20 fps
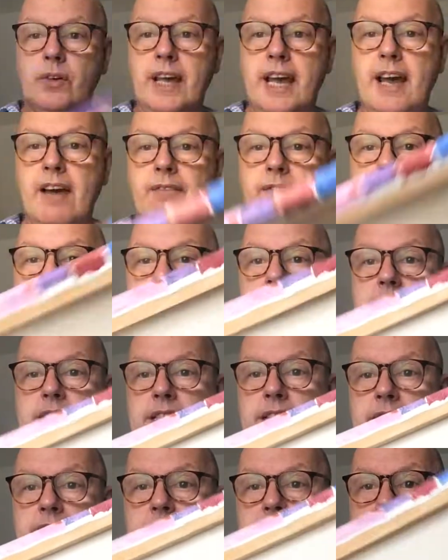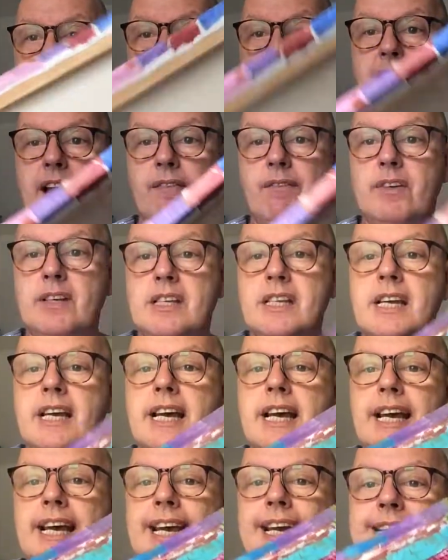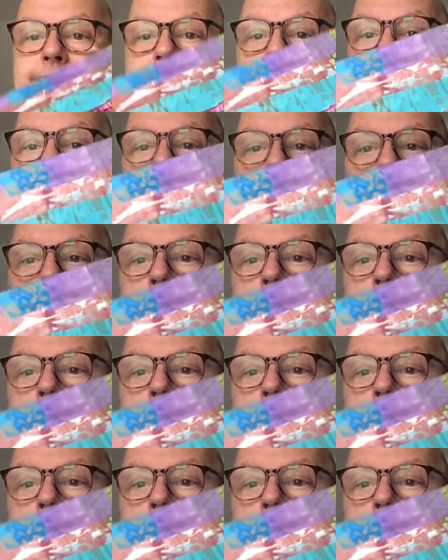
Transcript: canvases. This is a canvas. It's not